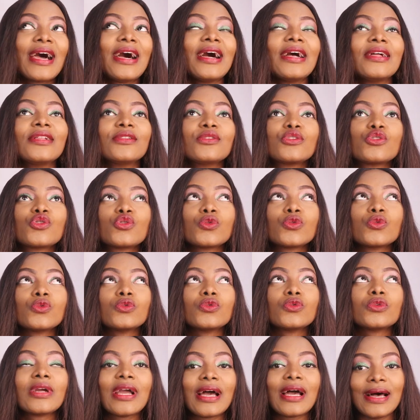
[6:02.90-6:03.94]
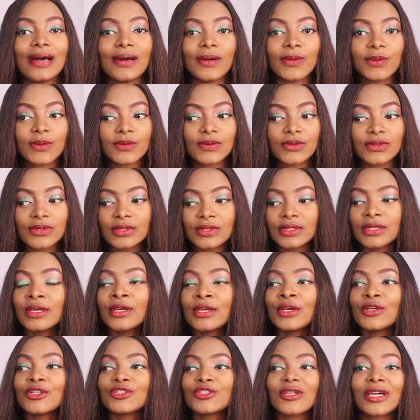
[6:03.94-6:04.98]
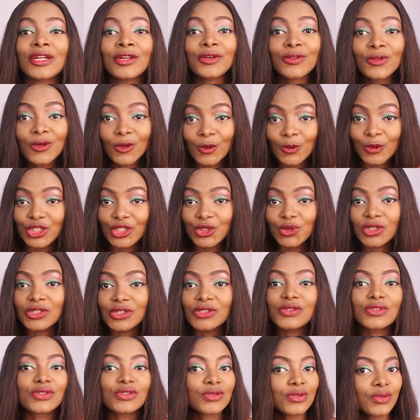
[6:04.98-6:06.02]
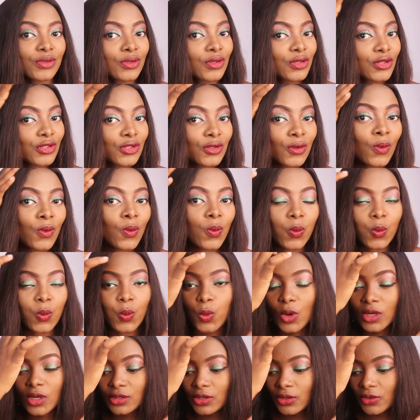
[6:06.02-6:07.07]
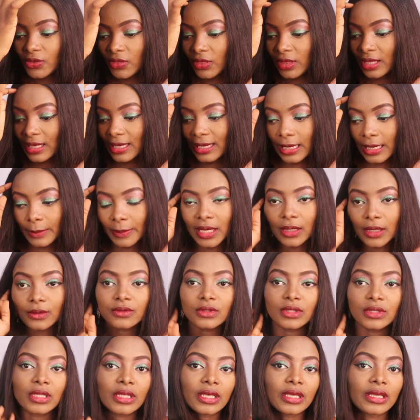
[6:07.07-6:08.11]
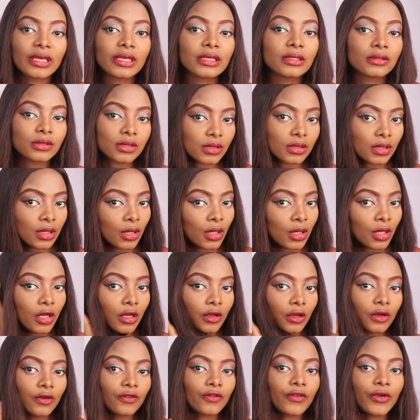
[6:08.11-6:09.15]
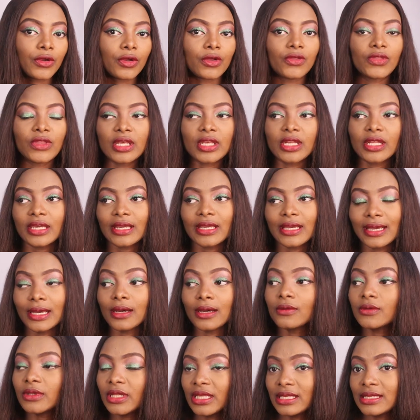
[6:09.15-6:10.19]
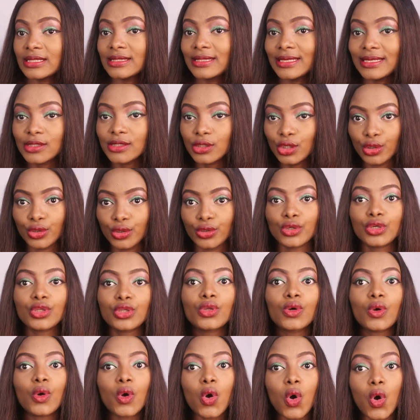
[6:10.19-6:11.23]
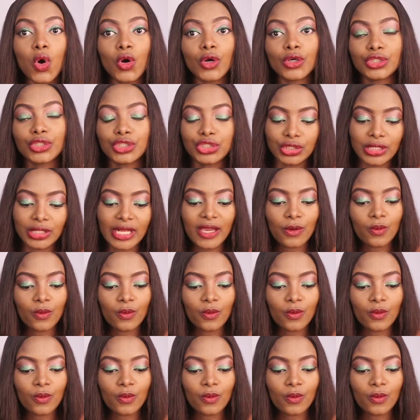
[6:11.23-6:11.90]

and 2 gowns, so I don't know which one to do. So what do you think about this for your dinner gown? Is this good or should I